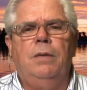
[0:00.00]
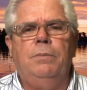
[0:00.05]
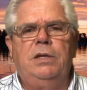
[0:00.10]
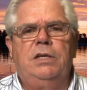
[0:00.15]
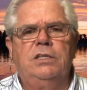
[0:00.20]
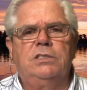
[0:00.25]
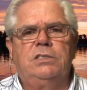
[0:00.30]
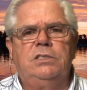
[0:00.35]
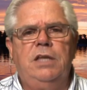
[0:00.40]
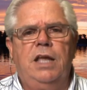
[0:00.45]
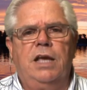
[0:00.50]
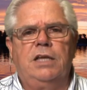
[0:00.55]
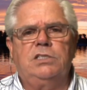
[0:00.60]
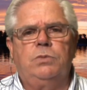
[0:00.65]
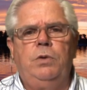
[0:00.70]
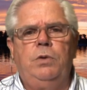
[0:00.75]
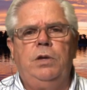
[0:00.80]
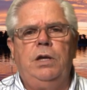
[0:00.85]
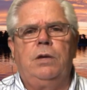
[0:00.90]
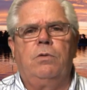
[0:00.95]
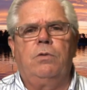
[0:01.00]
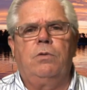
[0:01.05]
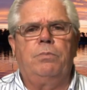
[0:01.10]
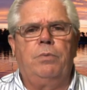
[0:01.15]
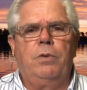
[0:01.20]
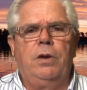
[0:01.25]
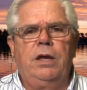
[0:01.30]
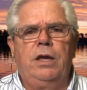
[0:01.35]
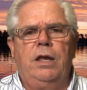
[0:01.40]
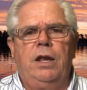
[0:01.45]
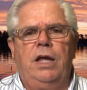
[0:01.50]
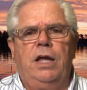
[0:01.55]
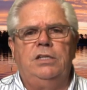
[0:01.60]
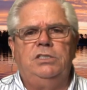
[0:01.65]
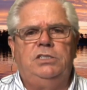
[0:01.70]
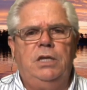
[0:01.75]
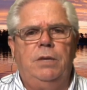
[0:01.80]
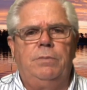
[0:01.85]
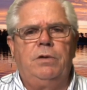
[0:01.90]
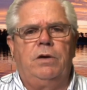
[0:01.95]
Because next week we're bringing
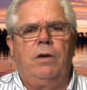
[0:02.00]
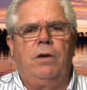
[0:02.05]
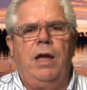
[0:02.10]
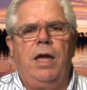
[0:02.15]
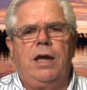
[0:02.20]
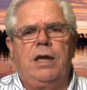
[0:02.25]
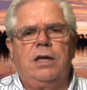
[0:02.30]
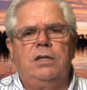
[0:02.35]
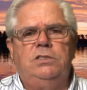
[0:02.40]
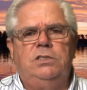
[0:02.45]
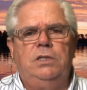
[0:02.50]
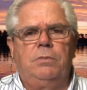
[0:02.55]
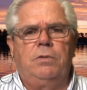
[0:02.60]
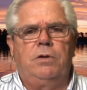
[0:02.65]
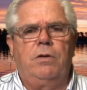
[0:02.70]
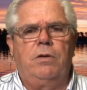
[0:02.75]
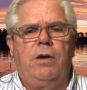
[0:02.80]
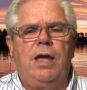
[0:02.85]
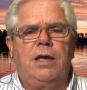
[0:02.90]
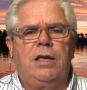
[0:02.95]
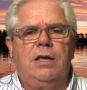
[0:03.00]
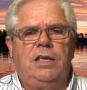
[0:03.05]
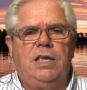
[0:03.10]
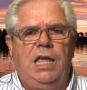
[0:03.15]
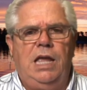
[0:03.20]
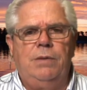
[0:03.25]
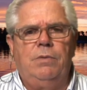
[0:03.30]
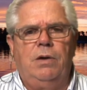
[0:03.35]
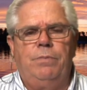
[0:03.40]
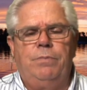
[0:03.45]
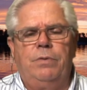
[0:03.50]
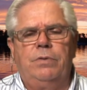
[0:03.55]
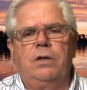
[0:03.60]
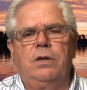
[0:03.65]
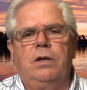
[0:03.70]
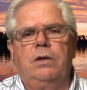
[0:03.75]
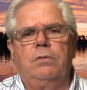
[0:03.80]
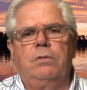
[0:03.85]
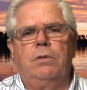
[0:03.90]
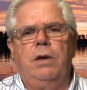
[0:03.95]
on Jim Gracca. Jim Gracca came up
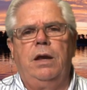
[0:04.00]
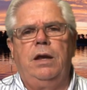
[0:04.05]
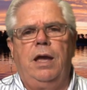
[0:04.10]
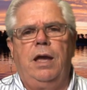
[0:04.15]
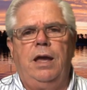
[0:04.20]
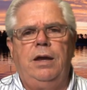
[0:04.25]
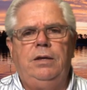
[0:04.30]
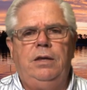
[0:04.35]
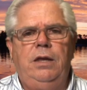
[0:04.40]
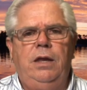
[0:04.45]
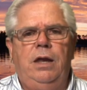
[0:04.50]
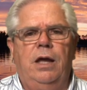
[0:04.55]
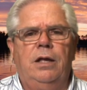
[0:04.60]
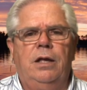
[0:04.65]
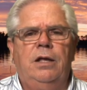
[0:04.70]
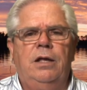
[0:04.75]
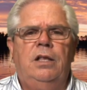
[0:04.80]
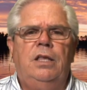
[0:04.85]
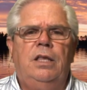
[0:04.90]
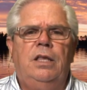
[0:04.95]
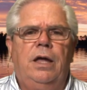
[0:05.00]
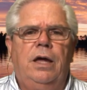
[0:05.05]
with a great idea.